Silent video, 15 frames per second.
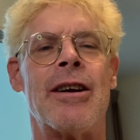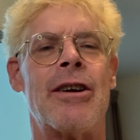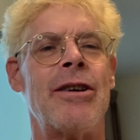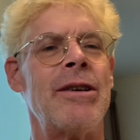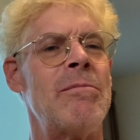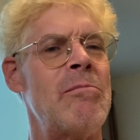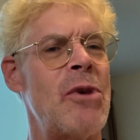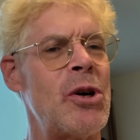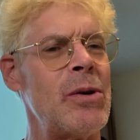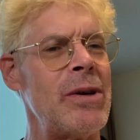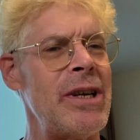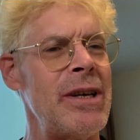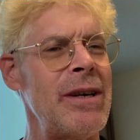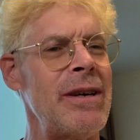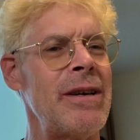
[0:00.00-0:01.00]
good mood
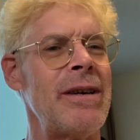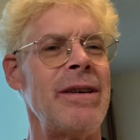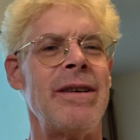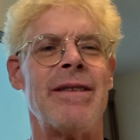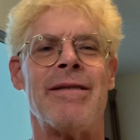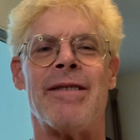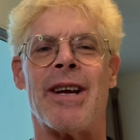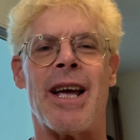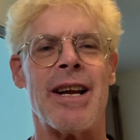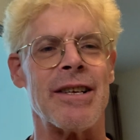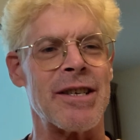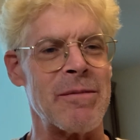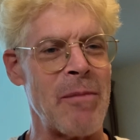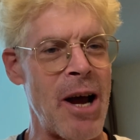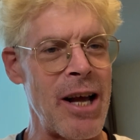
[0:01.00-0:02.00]
here. They got a
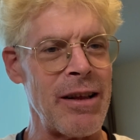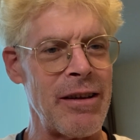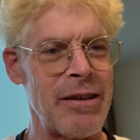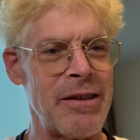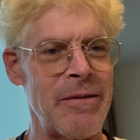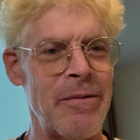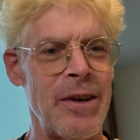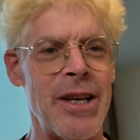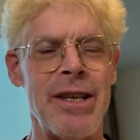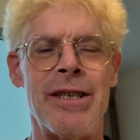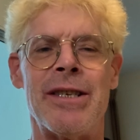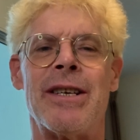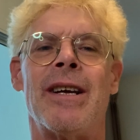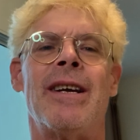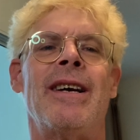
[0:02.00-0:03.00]
smile on their
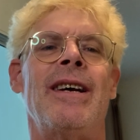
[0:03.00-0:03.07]
face.